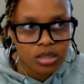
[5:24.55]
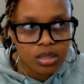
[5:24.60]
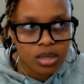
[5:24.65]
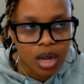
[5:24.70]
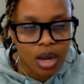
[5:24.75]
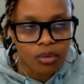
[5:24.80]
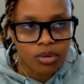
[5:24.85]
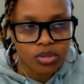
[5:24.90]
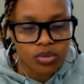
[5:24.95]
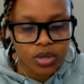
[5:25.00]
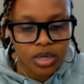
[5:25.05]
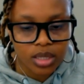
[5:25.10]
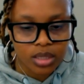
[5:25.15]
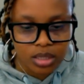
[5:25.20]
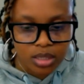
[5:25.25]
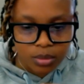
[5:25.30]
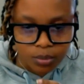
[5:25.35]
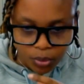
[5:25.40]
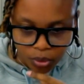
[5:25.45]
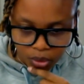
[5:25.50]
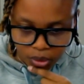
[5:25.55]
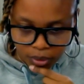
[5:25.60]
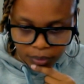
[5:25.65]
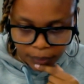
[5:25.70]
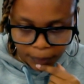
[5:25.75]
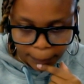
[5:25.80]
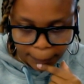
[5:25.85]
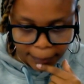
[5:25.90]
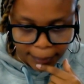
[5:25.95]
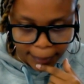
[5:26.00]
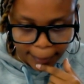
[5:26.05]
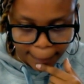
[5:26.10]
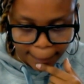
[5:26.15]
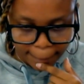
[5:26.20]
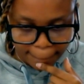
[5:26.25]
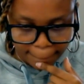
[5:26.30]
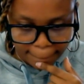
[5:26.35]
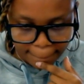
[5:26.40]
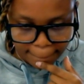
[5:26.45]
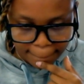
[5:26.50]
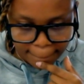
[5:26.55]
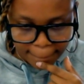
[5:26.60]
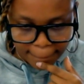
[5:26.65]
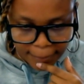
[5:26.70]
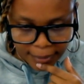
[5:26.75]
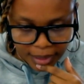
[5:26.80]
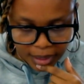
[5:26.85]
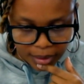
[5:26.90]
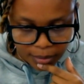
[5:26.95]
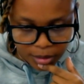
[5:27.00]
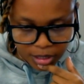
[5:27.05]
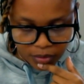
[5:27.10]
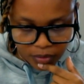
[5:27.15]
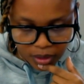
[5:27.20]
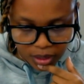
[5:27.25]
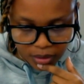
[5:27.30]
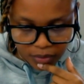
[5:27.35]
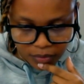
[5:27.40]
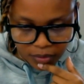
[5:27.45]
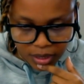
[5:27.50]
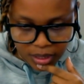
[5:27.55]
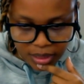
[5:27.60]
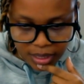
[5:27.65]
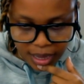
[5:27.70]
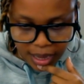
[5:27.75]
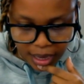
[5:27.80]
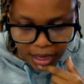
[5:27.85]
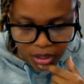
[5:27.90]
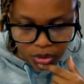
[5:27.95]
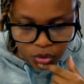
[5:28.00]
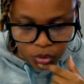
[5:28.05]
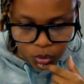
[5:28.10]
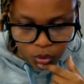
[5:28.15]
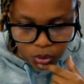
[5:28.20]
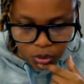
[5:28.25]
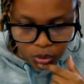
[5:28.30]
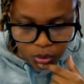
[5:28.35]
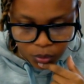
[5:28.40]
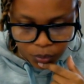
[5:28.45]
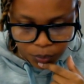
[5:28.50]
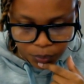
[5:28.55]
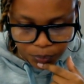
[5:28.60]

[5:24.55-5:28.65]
I was reading this book. Now, let me see if I can find the actual.